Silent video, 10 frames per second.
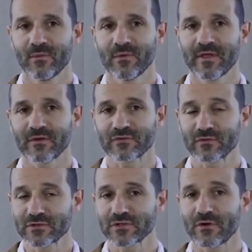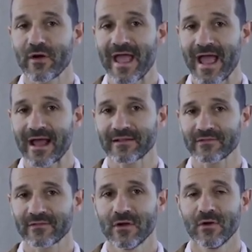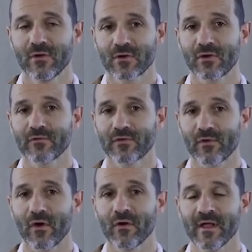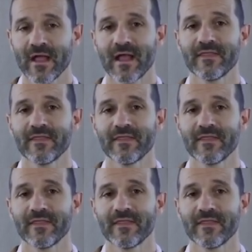without surgical hats, or coverall,